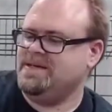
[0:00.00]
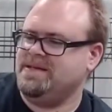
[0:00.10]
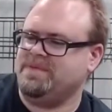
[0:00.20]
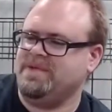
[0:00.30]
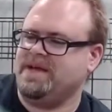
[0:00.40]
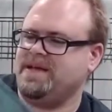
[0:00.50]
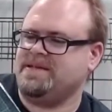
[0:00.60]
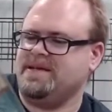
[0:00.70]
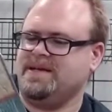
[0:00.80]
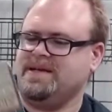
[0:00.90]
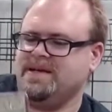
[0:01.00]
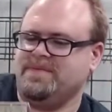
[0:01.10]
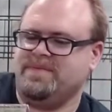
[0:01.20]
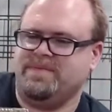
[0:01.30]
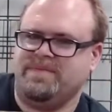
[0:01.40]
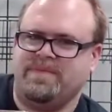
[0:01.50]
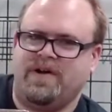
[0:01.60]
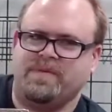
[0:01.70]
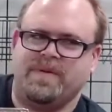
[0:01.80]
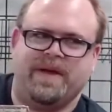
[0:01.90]
And then we got
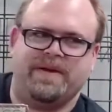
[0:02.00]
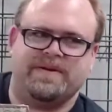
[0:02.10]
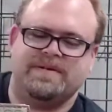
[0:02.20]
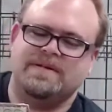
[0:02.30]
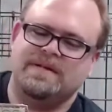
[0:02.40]
Army Painter